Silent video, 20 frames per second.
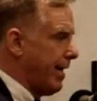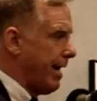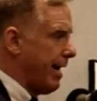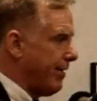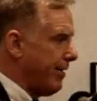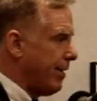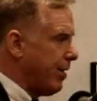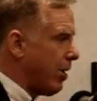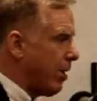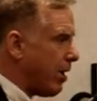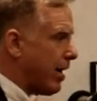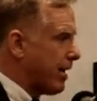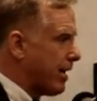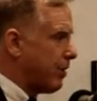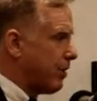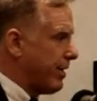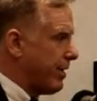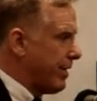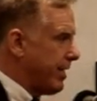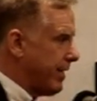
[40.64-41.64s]
And the
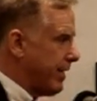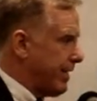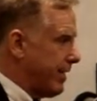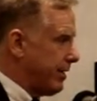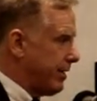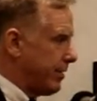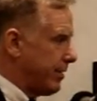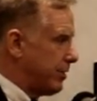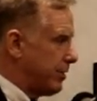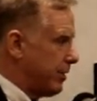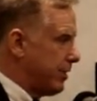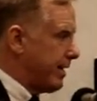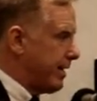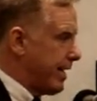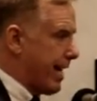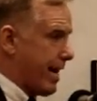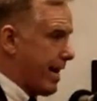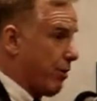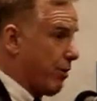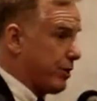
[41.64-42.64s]
argument is
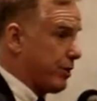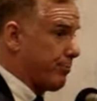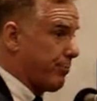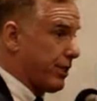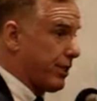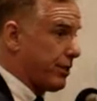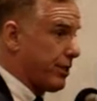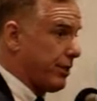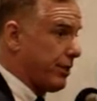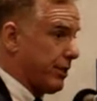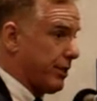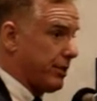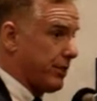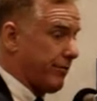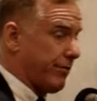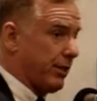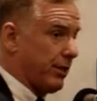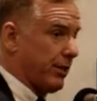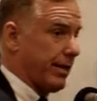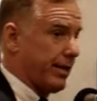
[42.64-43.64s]
now, especially in these
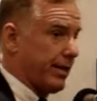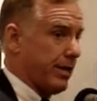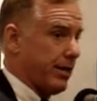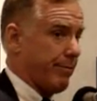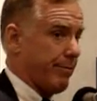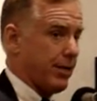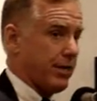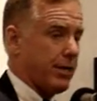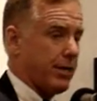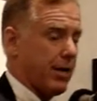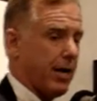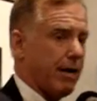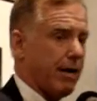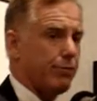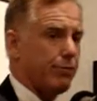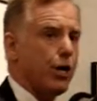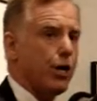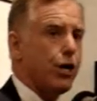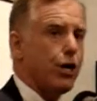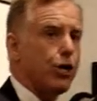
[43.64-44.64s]
difficult economic
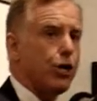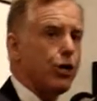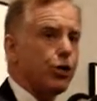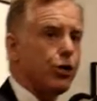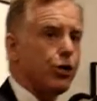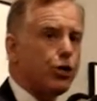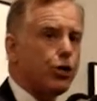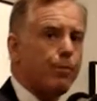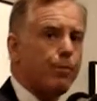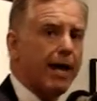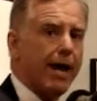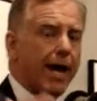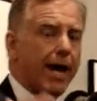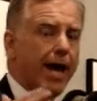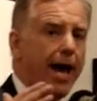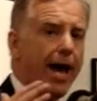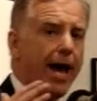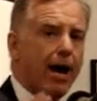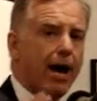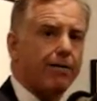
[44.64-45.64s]
times, you may
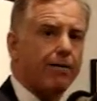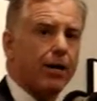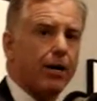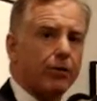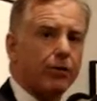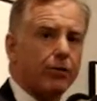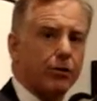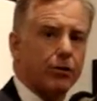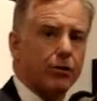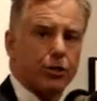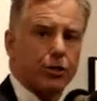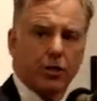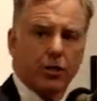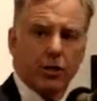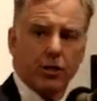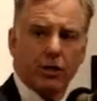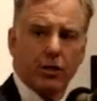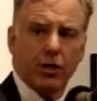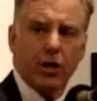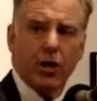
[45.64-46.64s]
have health
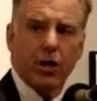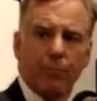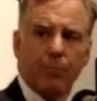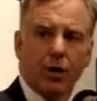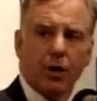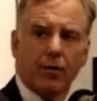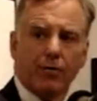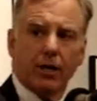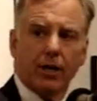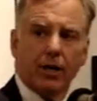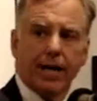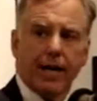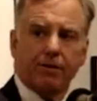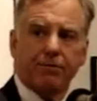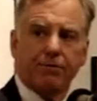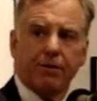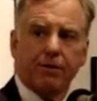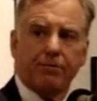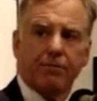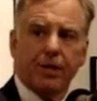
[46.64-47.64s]
insurance, but over the
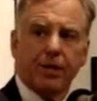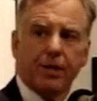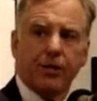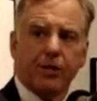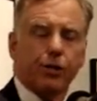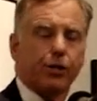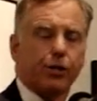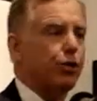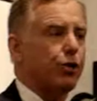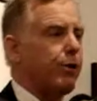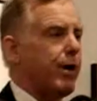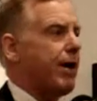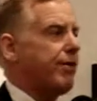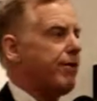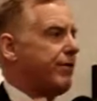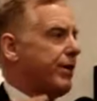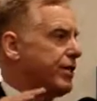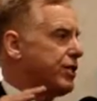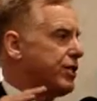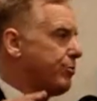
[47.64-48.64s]
last 15 years, you
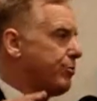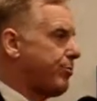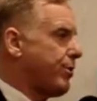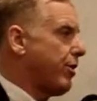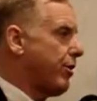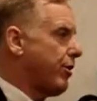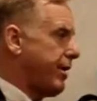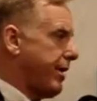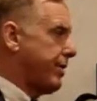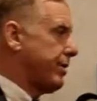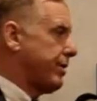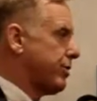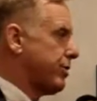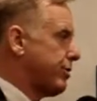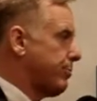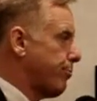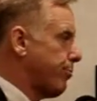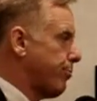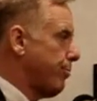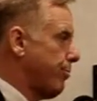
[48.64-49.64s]
have
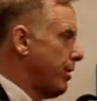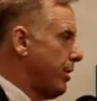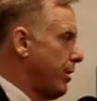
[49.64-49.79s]
experienced